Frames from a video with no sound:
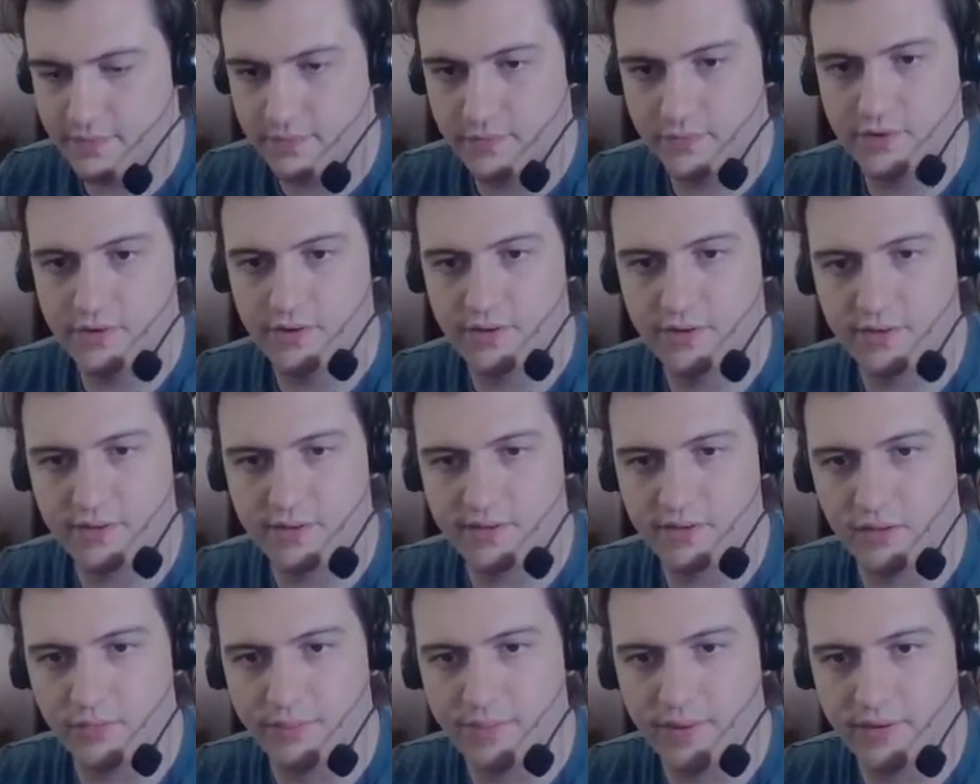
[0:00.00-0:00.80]
two of those
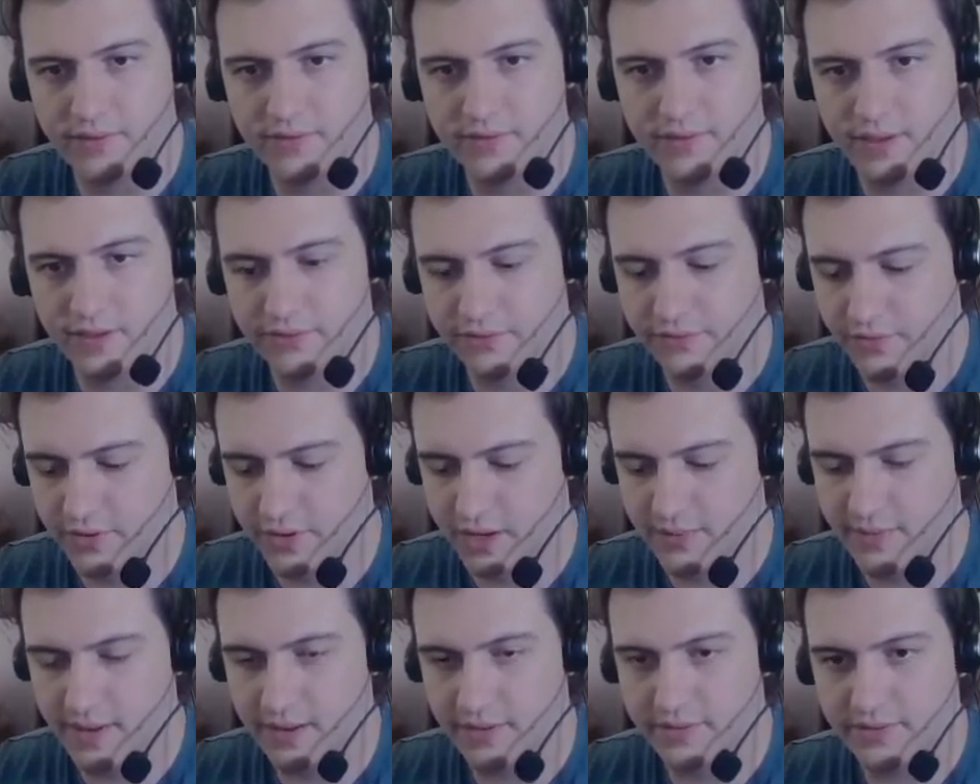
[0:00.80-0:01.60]
little posts that I was talking
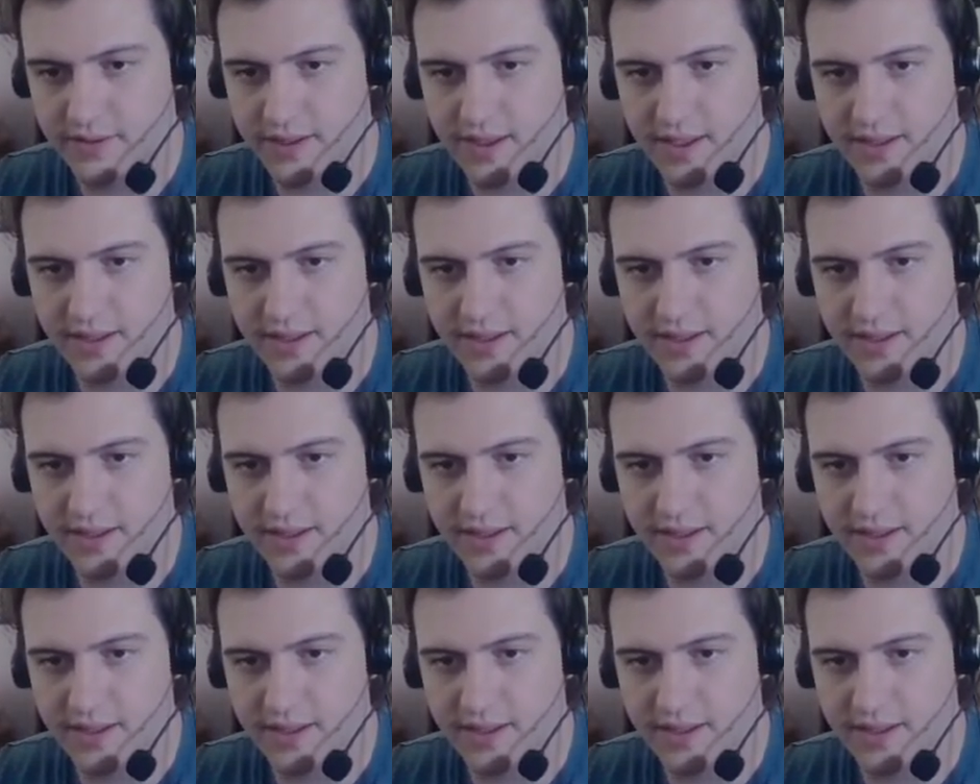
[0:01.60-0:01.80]
about, and